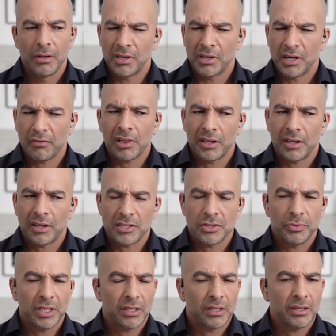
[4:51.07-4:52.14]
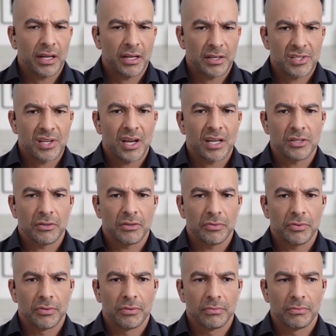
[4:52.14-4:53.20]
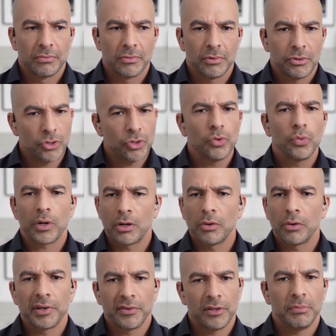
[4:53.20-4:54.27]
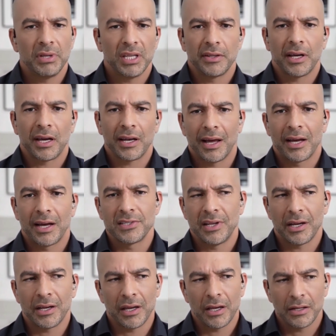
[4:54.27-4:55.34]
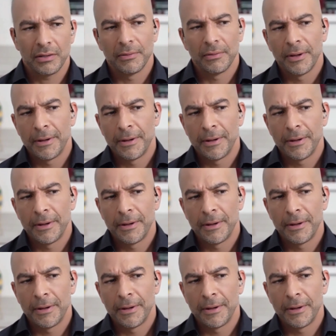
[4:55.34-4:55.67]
But nevertheless, we can get a sense of who we're going to be in that last decade.